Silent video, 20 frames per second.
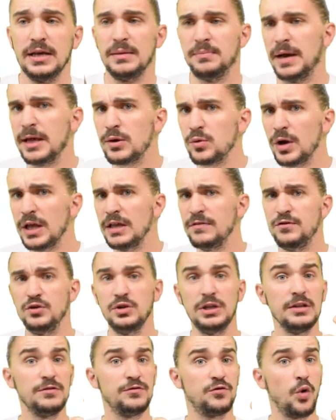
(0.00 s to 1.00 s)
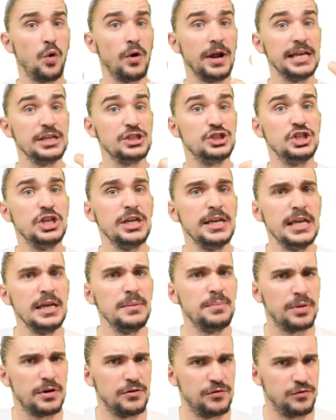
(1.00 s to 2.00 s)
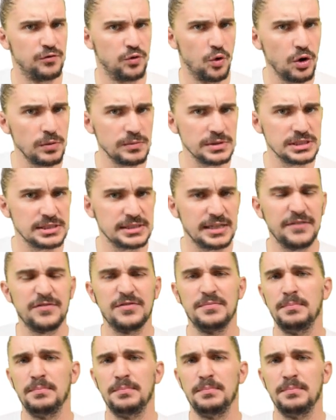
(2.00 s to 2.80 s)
By the way, if you need 4AGE performance stuff,